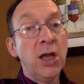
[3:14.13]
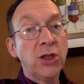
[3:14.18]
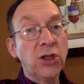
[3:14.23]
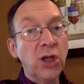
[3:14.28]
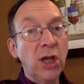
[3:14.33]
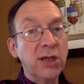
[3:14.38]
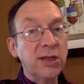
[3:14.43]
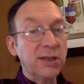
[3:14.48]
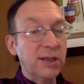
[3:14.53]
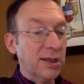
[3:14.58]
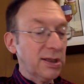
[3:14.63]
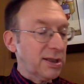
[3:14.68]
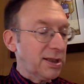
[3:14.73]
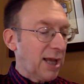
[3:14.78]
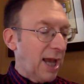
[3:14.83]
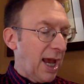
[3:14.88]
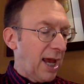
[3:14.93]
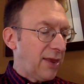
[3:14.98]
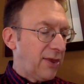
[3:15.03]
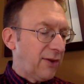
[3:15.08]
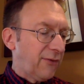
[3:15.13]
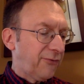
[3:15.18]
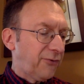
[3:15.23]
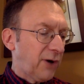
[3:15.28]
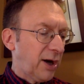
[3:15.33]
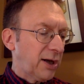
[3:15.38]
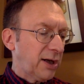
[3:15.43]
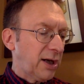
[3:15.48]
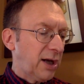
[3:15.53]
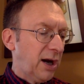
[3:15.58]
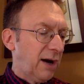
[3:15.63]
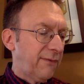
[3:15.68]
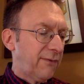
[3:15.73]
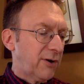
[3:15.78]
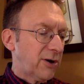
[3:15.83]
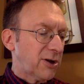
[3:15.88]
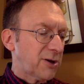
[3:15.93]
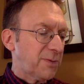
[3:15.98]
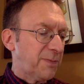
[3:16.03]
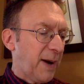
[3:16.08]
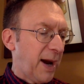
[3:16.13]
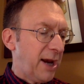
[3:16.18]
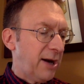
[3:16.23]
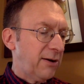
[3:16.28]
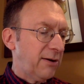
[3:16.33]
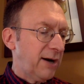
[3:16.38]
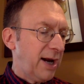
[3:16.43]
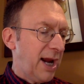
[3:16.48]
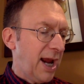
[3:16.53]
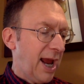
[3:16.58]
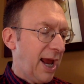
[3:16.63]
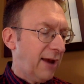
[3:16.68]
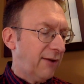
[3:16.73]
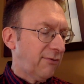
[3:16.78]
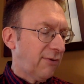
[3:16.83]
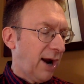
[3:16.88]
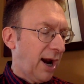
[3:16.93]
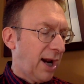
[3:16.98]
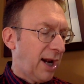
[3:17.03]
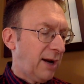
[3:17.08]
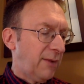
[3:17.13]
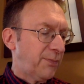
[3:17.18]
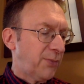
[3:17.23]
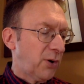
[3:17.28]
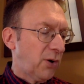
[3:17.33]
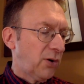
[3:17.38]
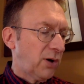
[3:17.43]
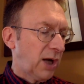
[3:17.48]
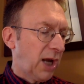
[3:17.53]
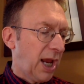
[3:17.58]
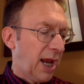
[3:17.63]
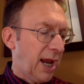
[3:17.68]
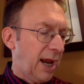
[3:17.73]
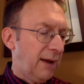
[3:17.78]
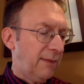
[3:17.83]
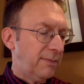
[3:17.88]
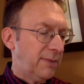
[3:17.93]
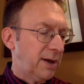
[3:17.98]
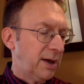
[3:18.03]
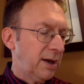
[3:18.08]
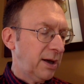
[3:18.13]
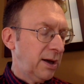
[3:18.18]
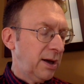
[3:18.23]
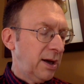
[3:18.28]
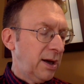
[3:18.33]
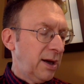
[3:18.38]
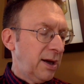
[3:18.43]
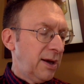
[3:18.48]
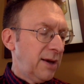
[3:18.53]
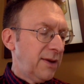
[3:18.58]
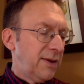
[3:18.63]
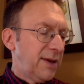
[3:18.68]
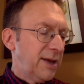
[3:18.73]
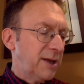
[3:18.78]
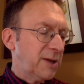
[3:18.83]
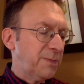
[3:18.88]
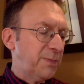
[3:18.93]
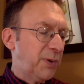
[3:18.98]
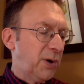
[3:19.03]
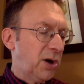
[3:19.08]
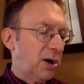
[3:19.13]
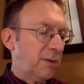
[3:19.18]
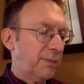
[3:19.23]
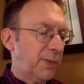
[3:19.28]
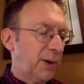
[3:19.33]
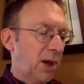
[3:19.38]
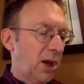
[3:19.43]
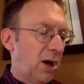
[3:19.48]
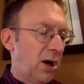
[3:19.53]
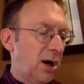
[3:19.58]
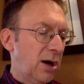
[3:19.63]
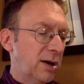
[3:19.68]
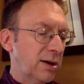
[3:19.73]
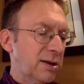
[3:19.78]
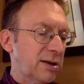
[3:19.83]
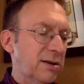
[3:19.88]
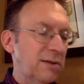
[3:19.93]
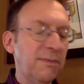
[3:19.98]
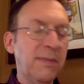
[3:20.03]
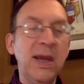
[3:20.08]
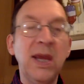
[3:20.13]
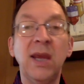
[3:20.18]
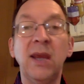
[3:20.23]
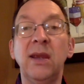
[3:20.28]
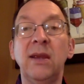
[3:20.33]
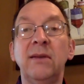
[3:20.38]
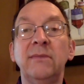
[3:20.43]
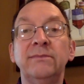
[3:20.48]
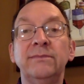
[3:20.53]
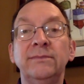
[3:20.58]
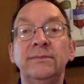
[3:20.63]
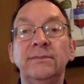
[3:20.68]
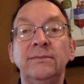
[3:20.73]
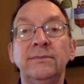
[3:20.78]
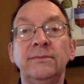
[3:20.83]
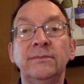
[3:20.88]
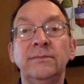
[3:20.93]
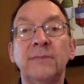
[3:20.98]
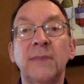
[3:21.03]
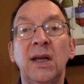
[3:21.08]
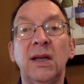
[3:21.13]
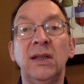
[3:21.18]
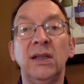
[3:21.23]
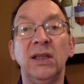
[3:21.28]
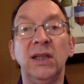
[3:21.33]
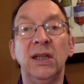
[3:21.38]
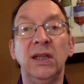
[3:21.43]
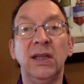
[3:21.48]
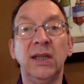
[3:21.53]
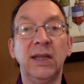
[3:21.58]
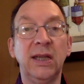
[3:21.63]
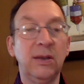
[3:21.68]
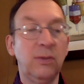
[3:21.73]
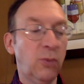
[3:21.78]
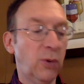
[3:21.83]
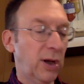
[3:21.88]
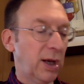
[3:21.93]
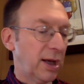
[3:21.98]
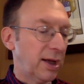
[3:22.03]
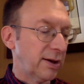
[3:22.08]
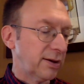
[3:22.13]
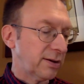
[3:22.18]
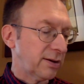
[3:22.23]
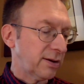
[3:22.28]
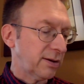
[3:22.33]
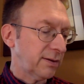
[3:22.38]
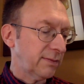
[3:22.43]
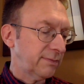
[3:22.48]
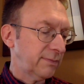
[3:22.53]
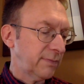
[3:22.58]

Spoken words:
Just inside the front cover, spidery handwriting proclaimed, This book belongs to me, Lillian Willis.